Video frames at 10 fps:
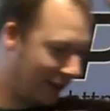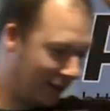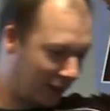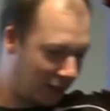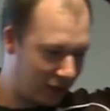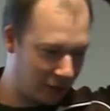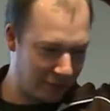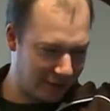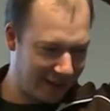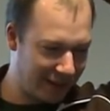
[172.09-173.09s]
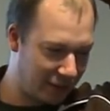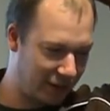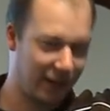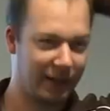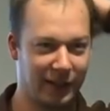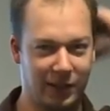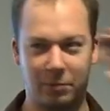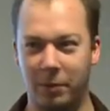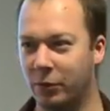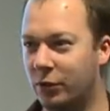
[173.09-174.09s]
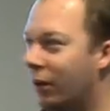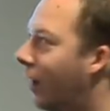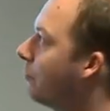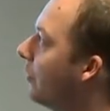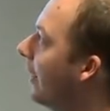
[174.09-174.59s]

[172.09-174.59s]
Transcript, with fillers: There's also some very interesting things that people show, like